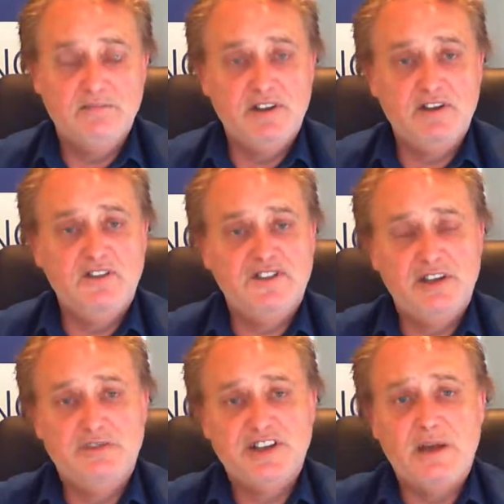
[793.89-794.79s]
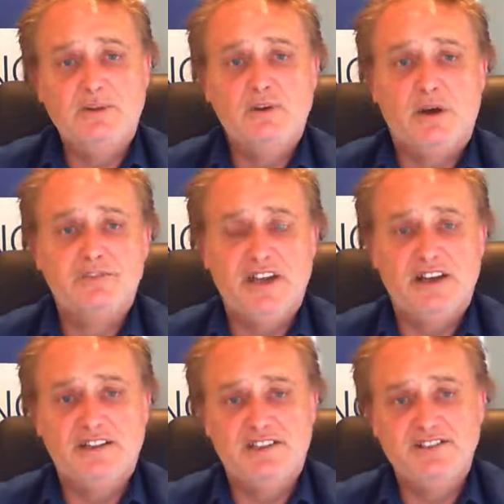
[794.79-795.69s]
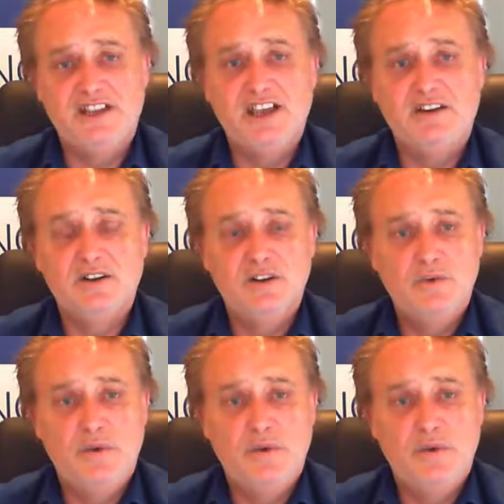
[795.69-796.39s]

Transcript: because he was able to obtain a discount